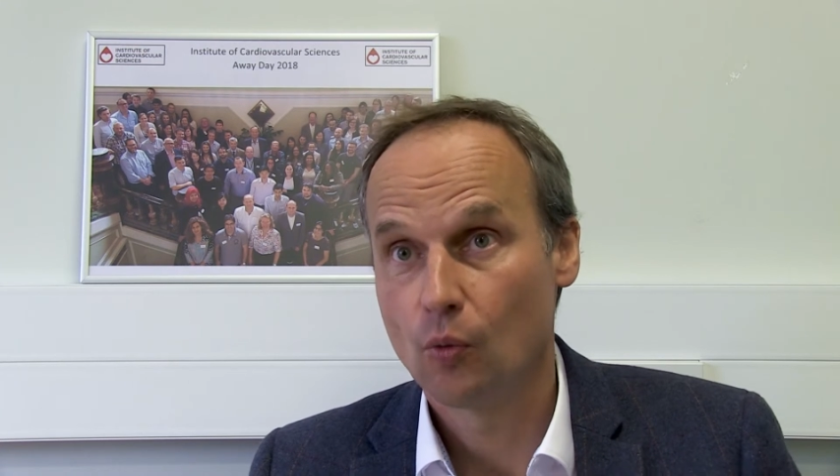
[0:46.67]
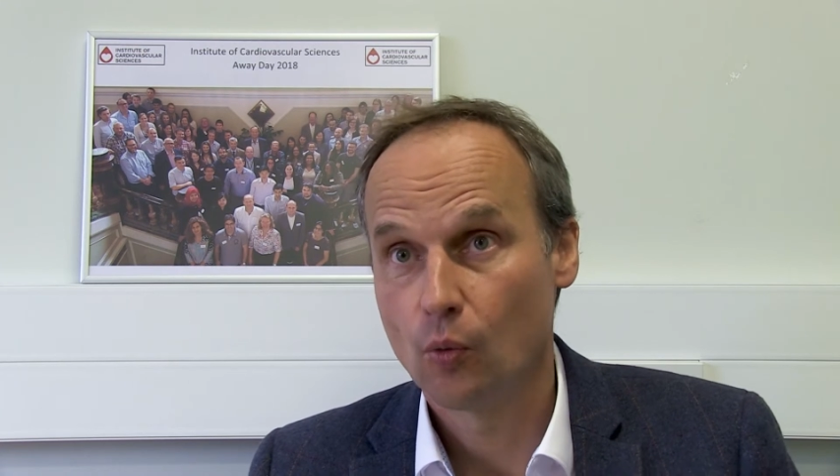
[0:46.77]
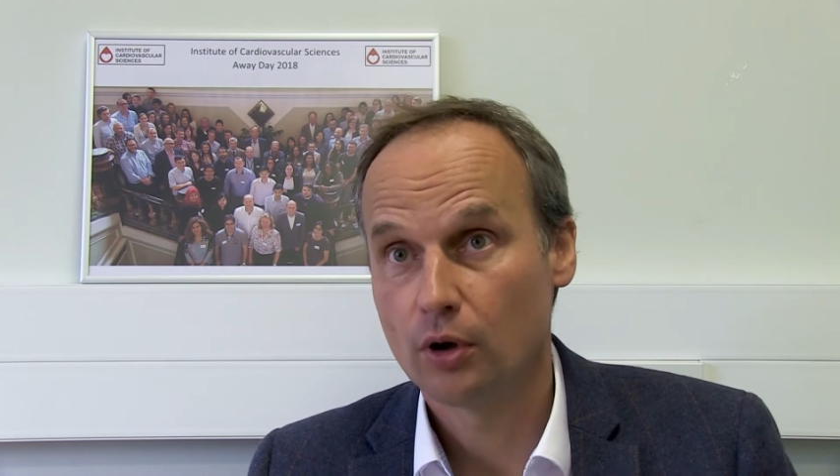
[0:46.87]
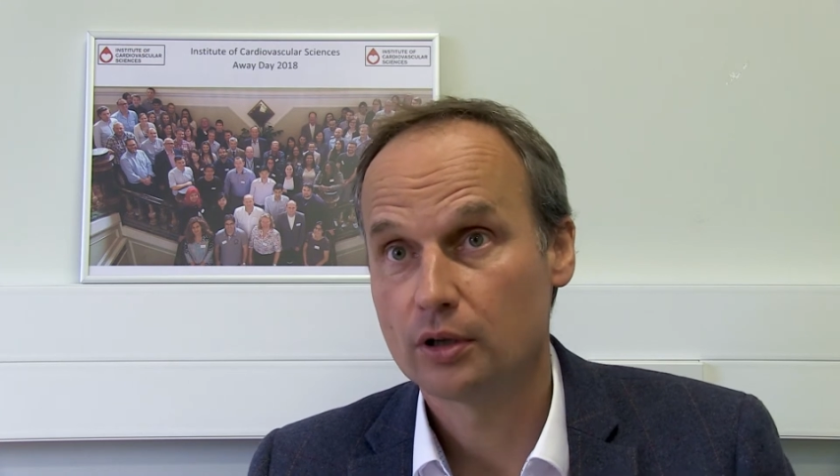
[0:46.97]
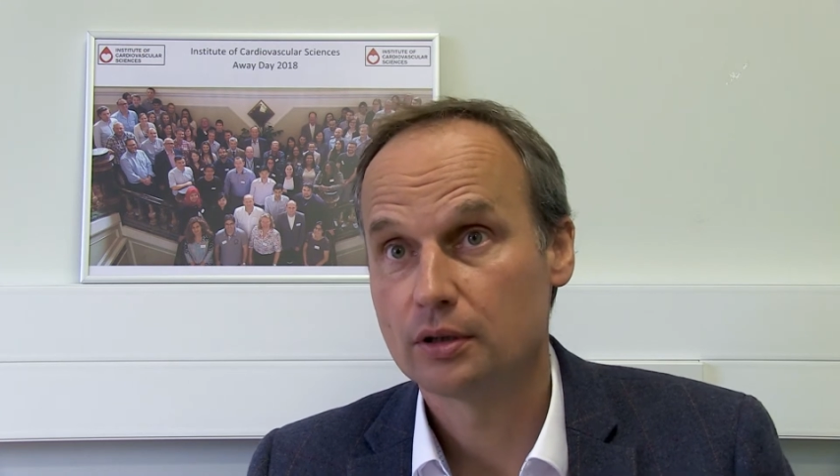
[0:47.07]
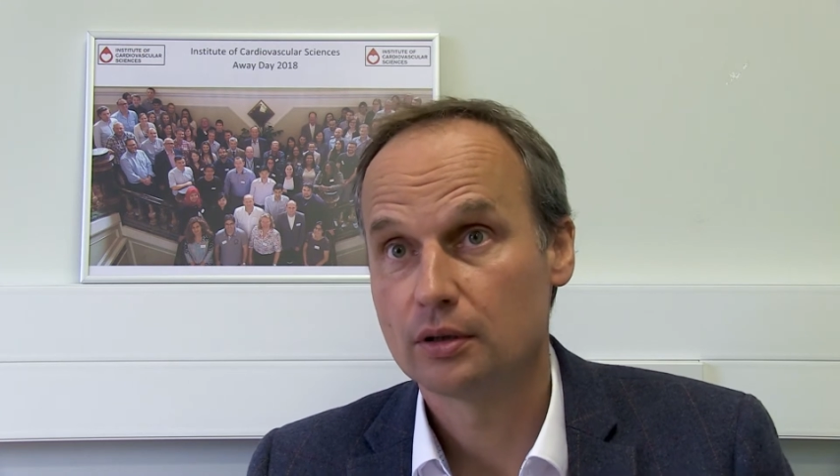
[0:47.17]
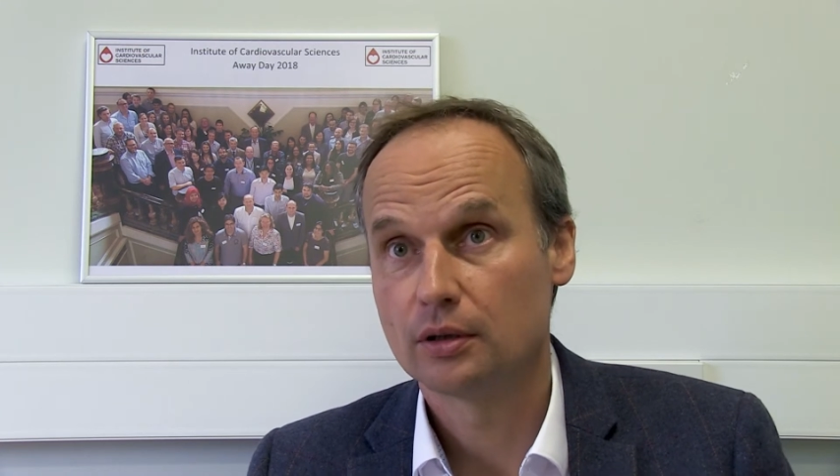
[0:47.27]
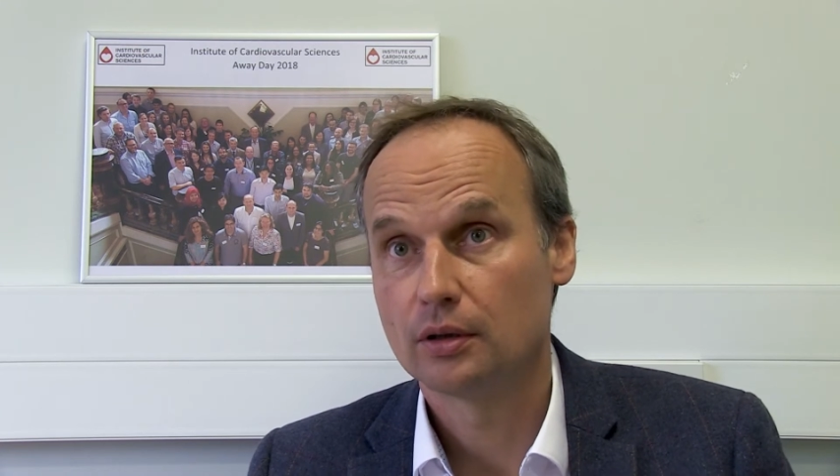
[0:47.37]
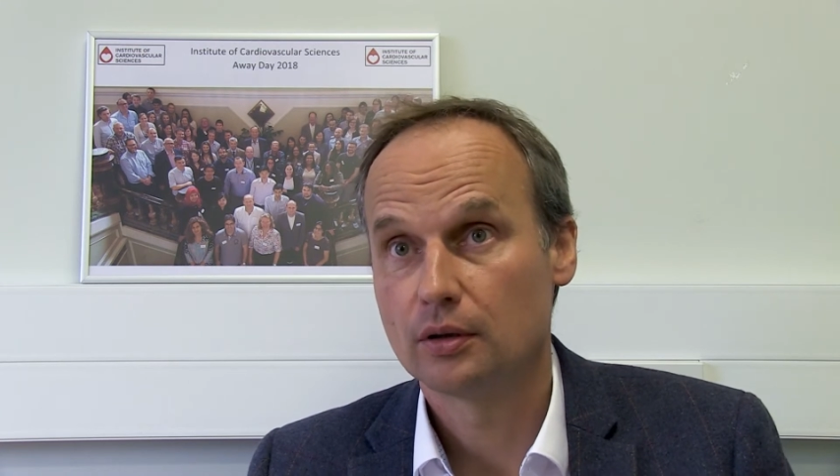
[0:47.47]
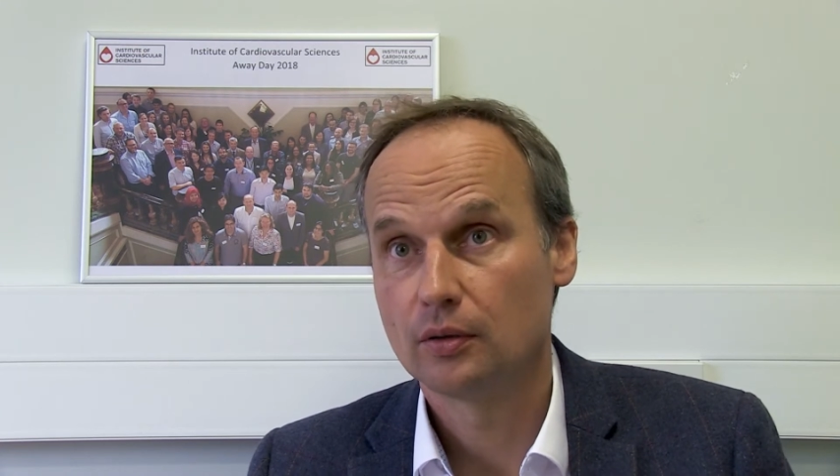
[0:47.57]
one
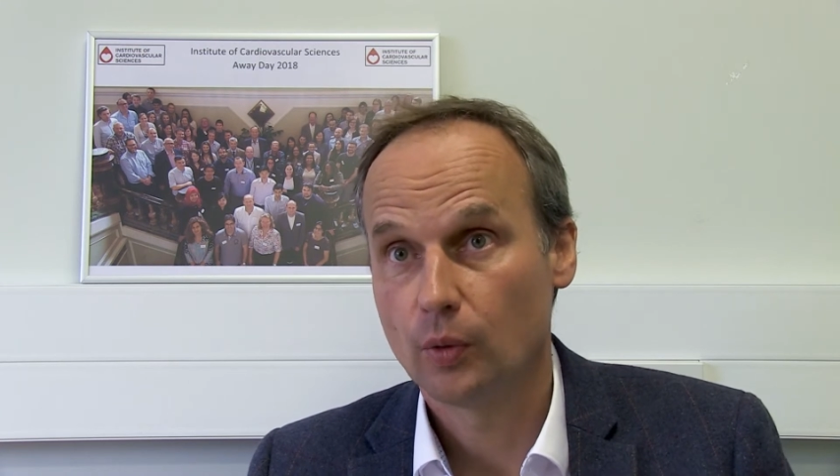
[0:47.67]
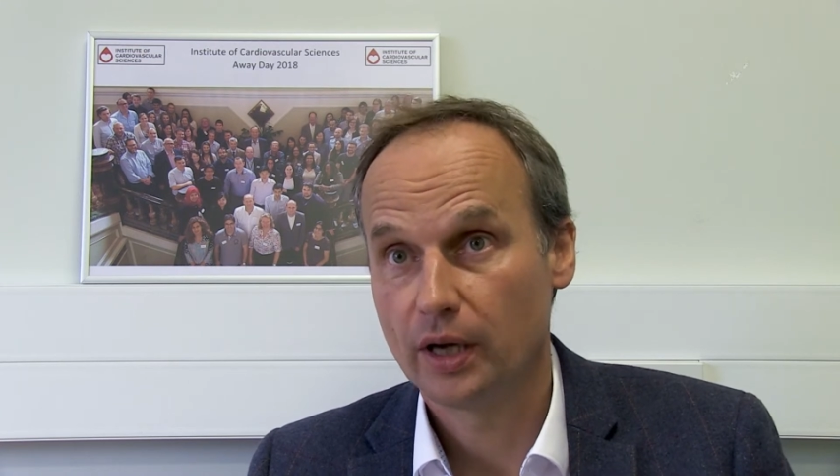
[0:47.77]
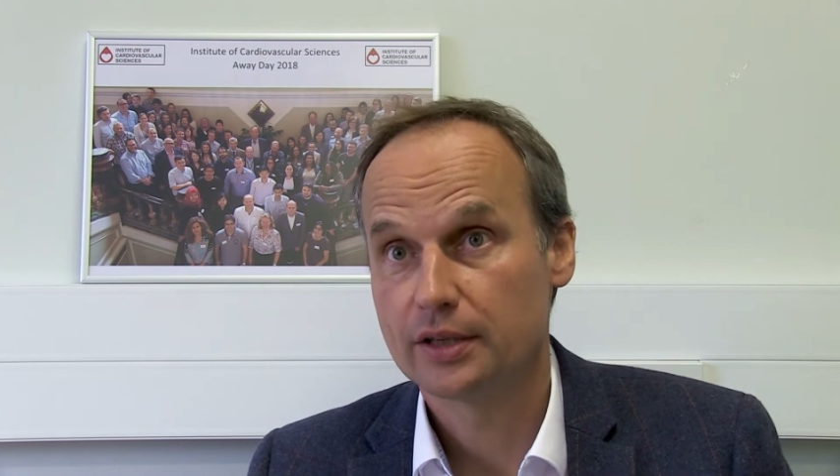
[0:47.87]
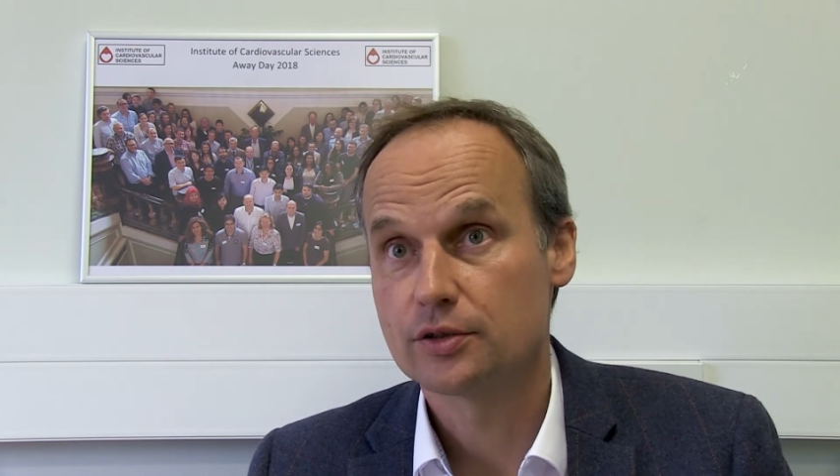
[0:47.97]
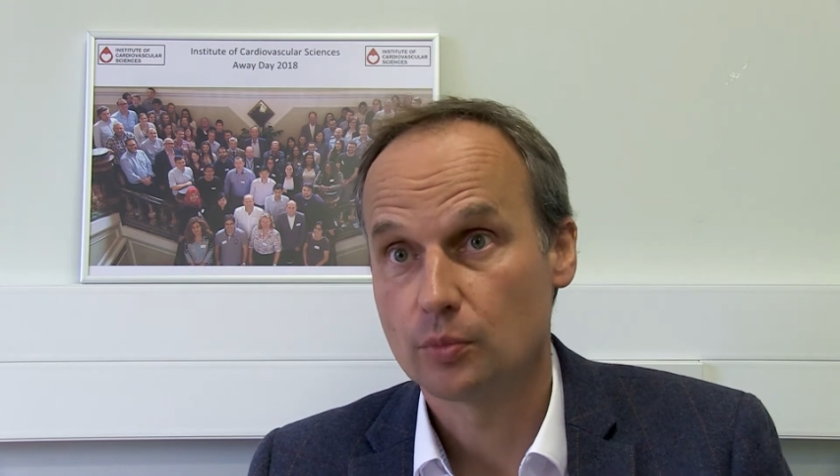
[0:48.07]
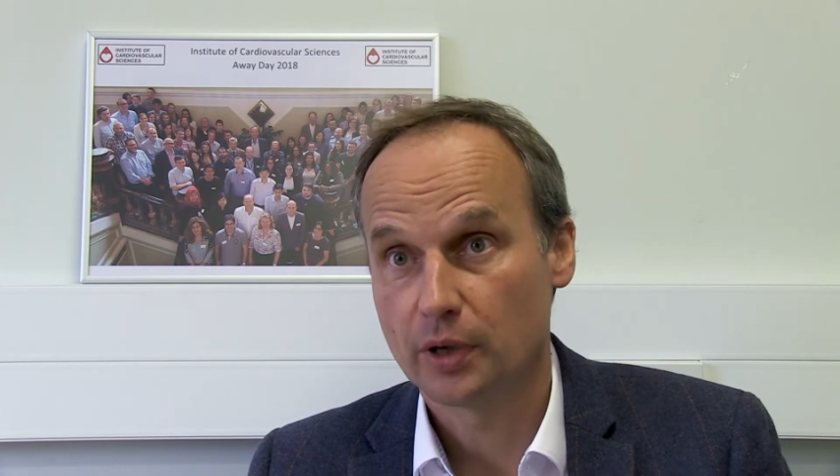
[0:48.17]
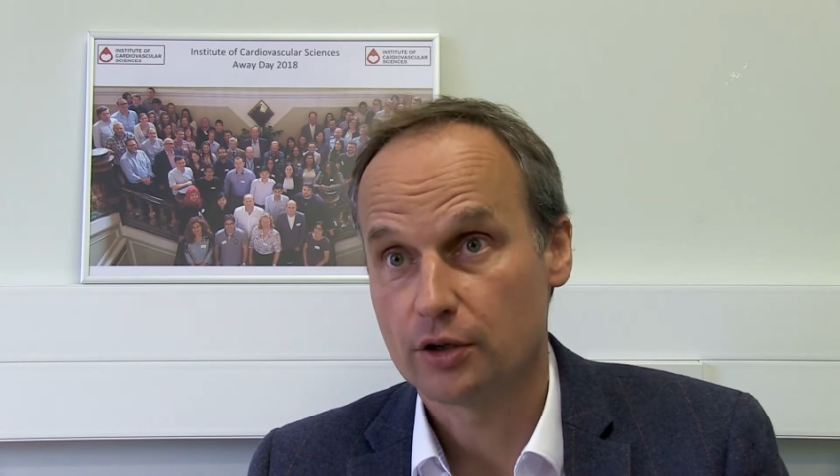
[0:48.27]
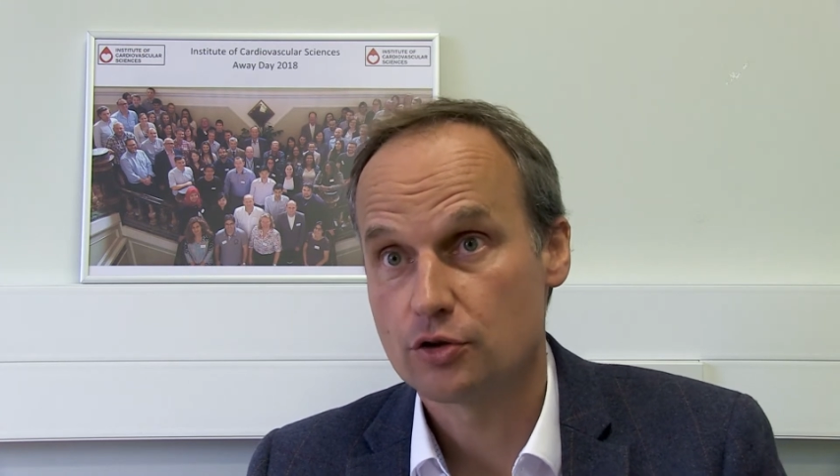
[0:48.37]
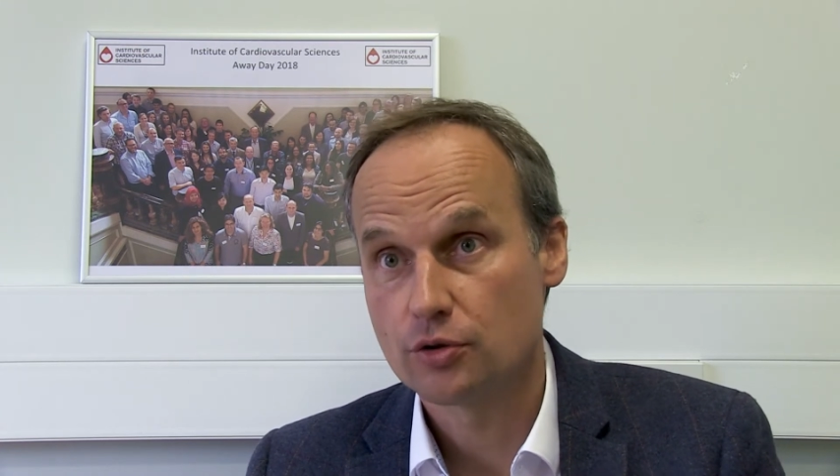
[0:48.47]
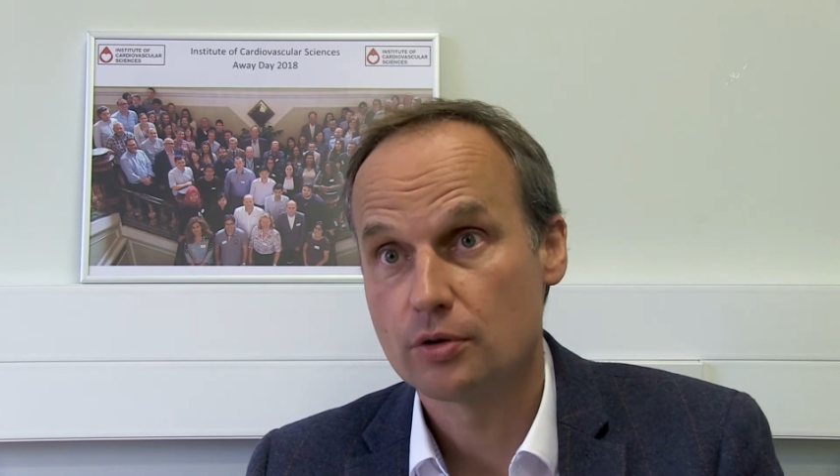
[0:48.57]
way to
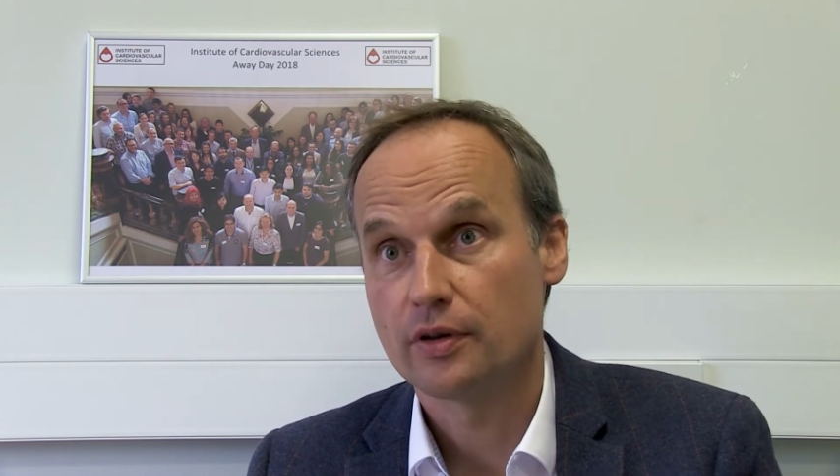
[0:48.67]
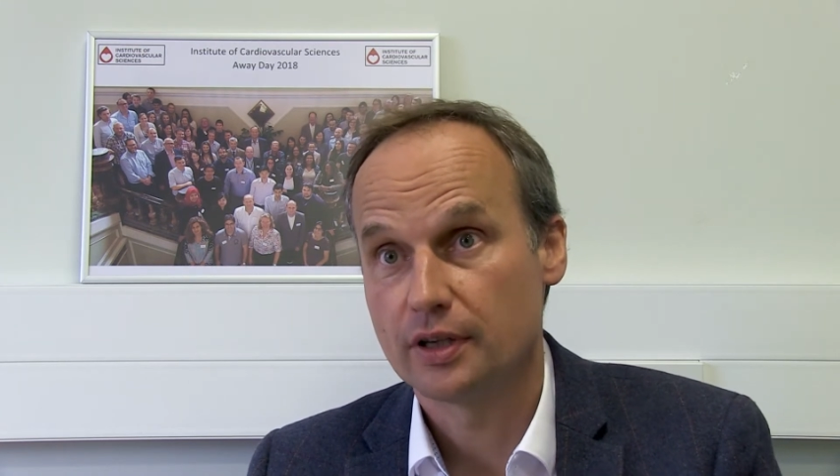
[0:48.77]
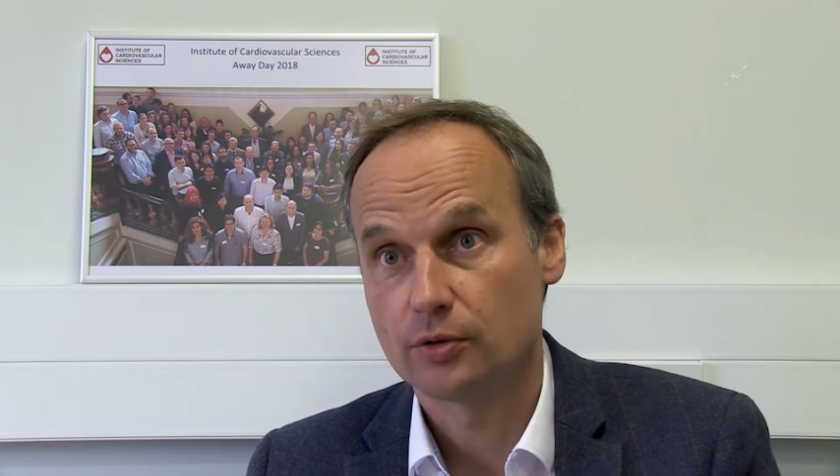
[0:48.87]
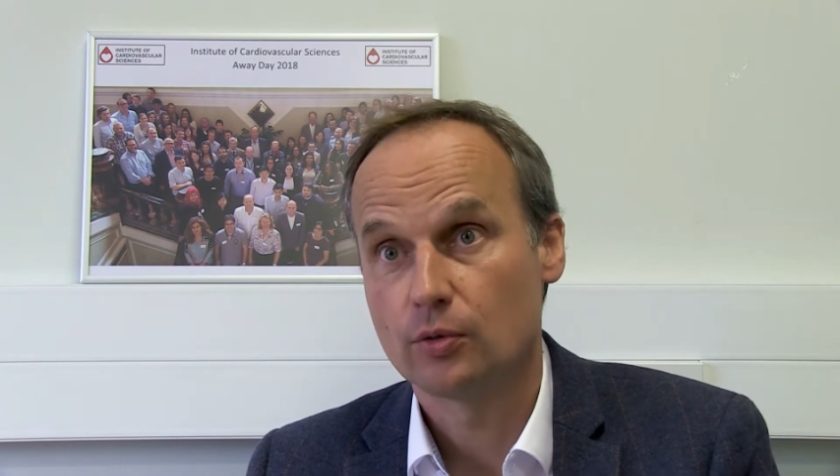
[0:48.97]
make sure that